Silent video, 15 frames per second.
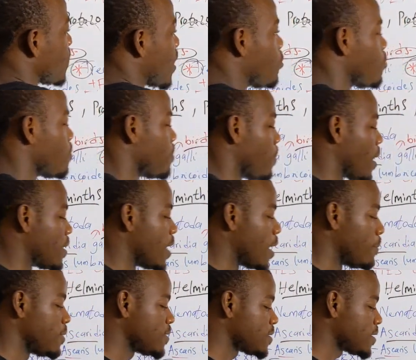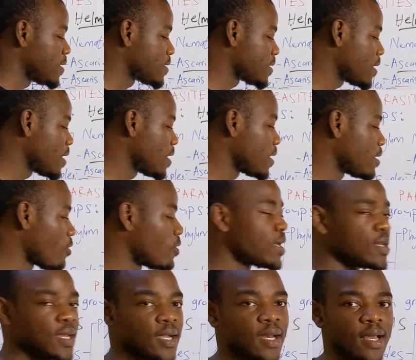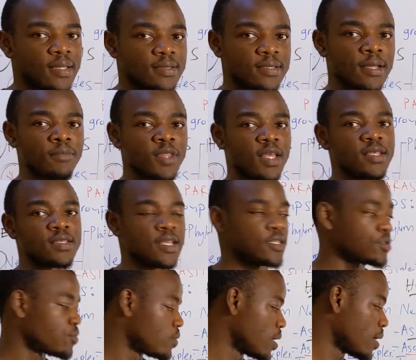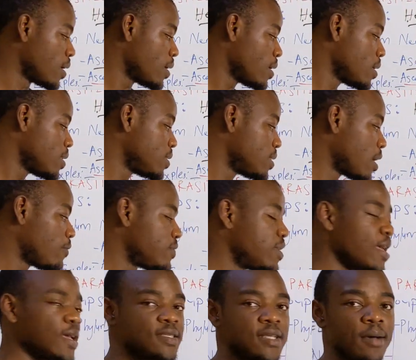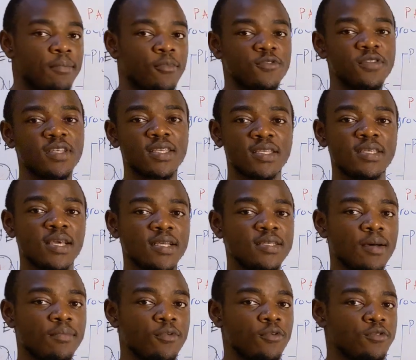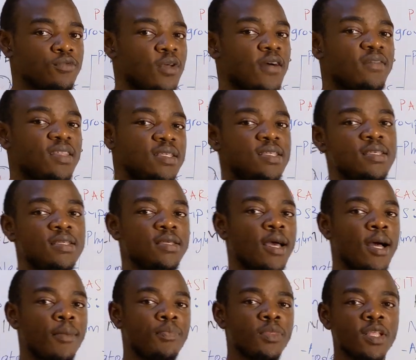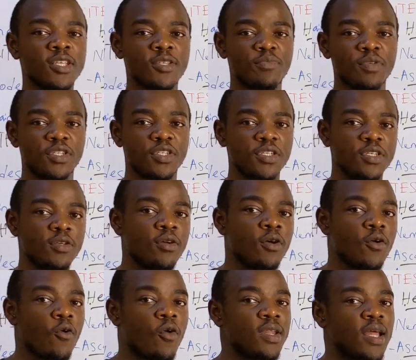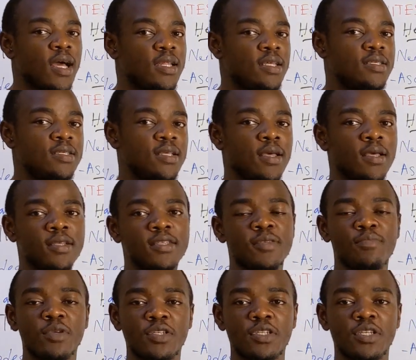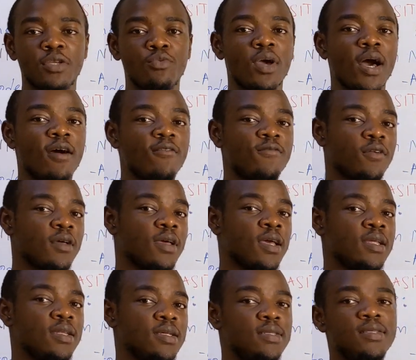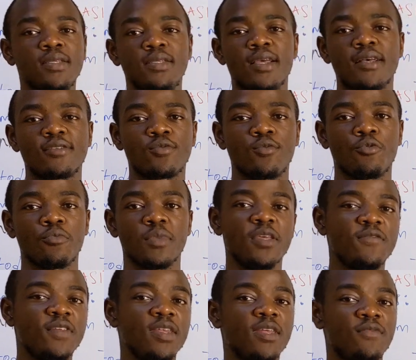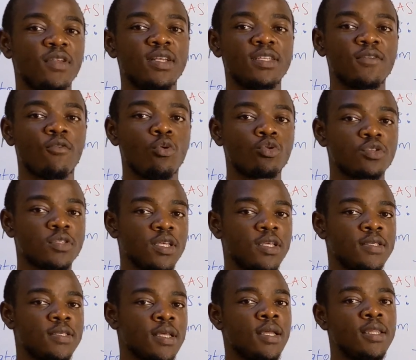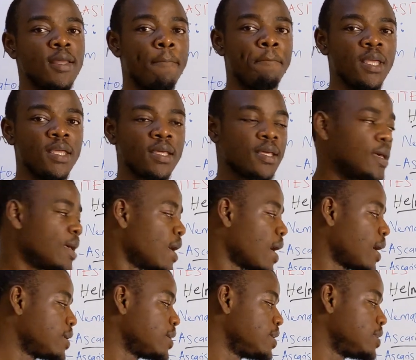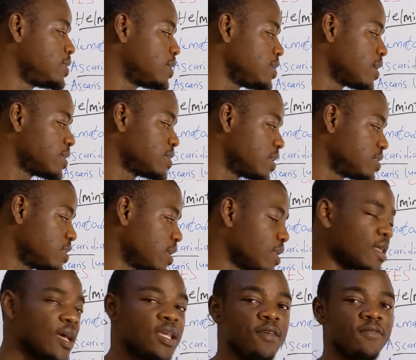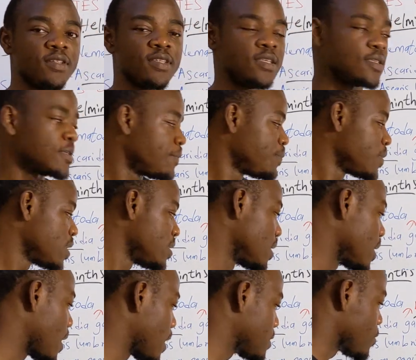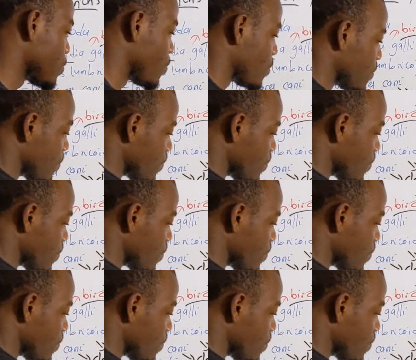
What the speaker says: phylum Platyhelminthes, under the class Cestoda. Now the key examples, we have the Taenia species. Under this species, we have the Taenia solum if the definitive host is the pig, and the Taenia saginata if it is the cattle.